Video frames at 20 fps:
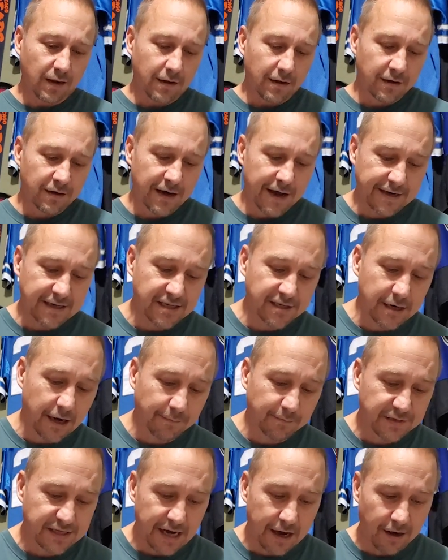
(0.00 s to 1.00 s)
Next
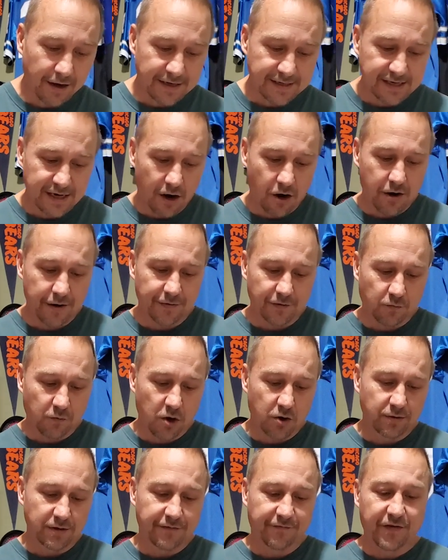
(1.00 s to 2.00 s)
up, Dallas on the
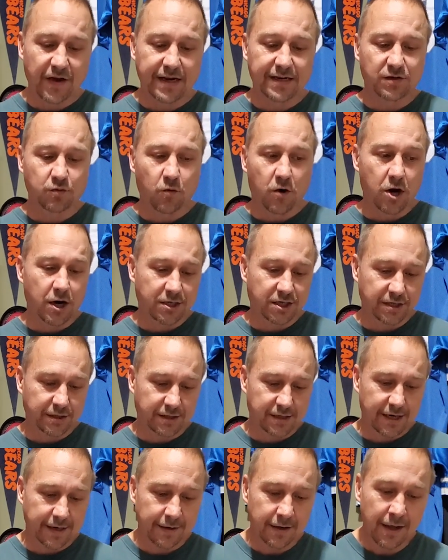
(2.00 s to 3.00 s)
road to face
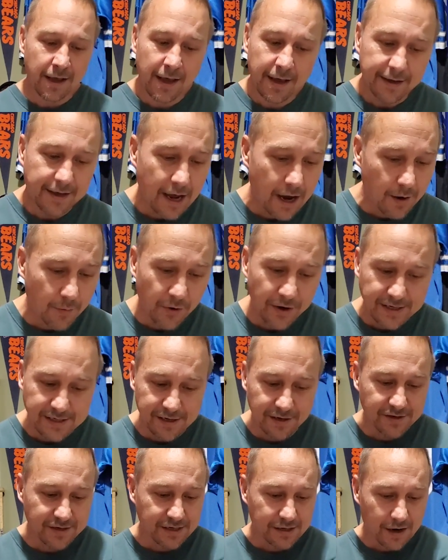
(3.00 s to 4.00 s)
Washington. Cowboys,
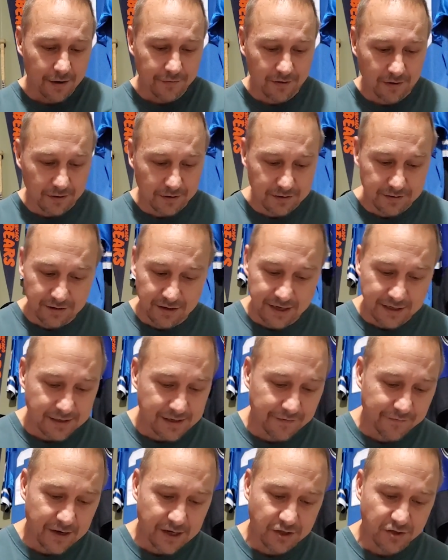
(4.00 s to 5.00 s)
there's another list
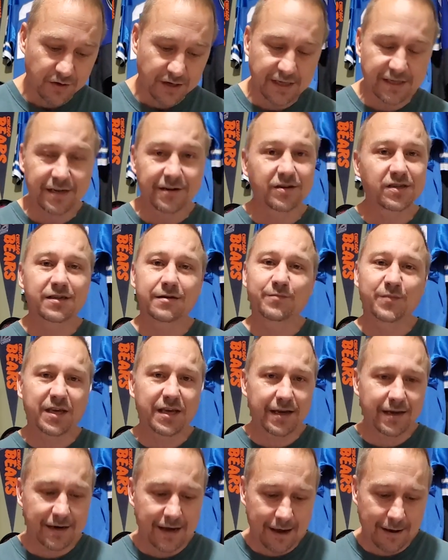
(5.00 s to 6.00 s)
of injuries. Here's some
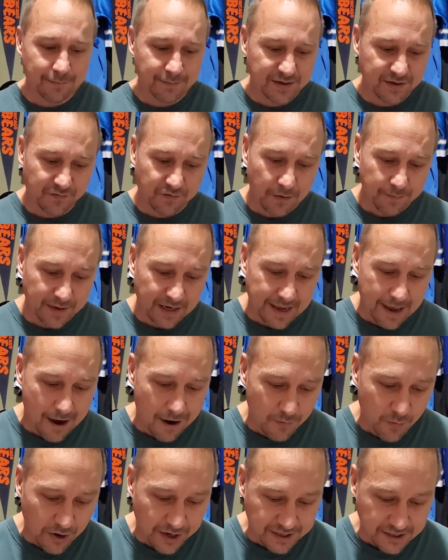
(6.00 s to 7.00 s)
key names from the
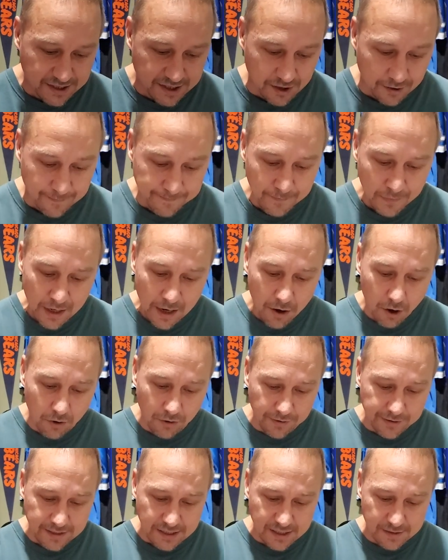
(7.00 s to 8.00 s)
Cowboys, too.
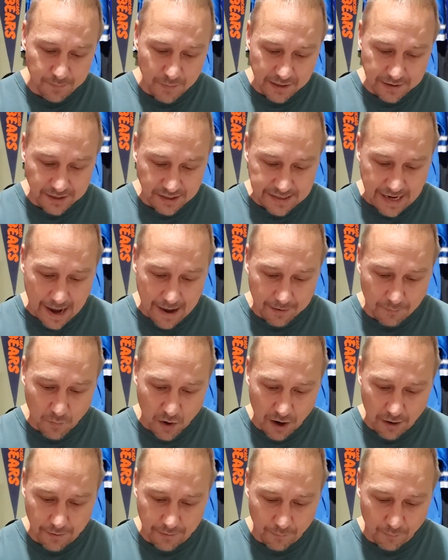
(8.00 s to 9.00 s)
Olden Smith, Zach
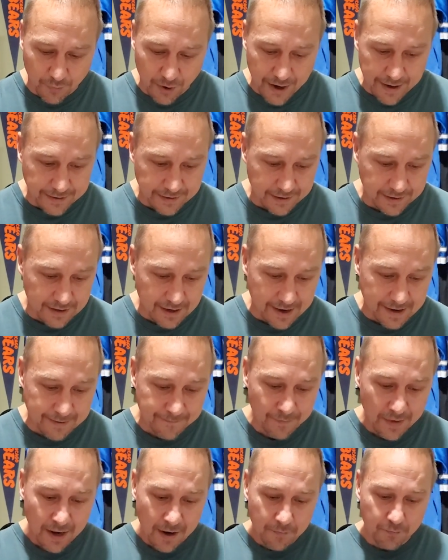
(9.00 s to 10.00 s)
Martin, Brandon Knight,
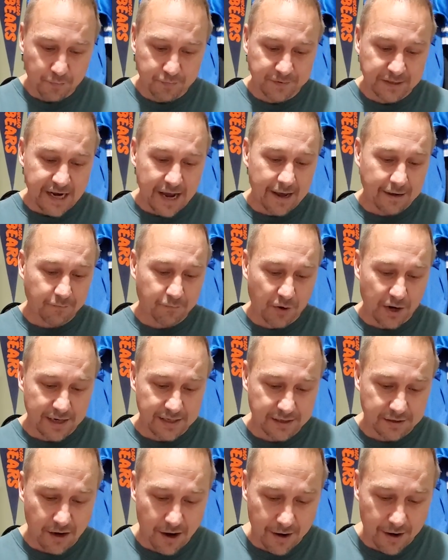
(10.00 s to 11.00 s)
Dak
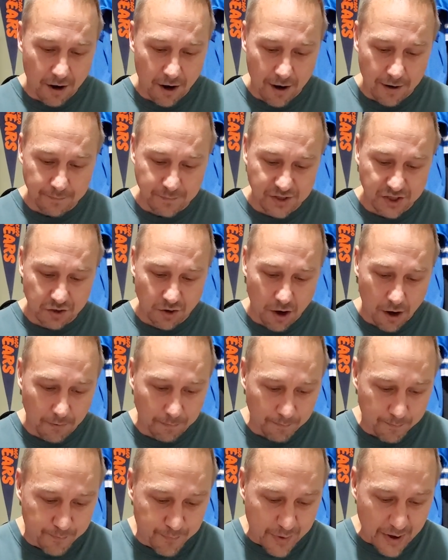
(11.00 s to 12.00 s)
Prescott, Armstrong,
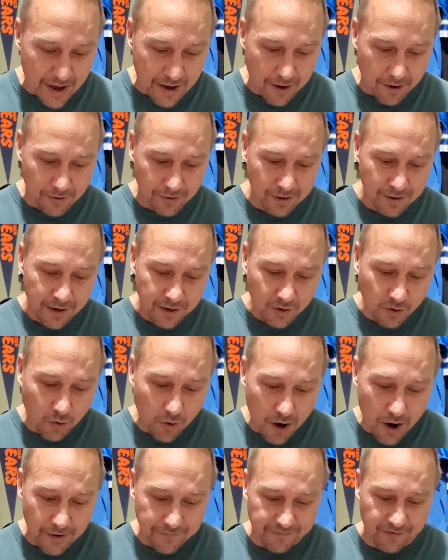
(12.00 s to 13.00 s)
Bell,
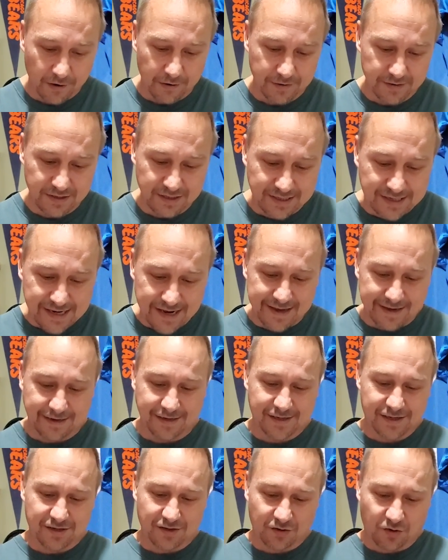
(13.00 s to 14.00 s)
Crawford,
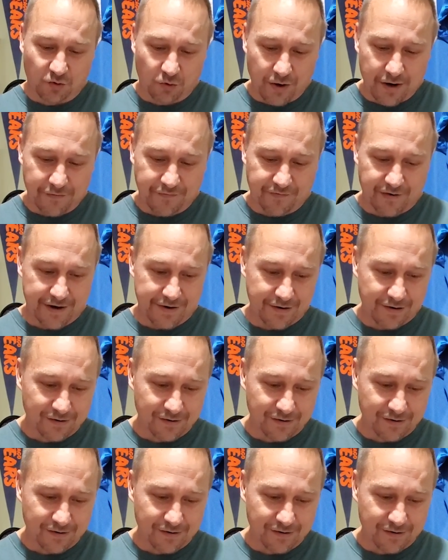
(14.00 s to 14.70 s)
Diggs, Griffin,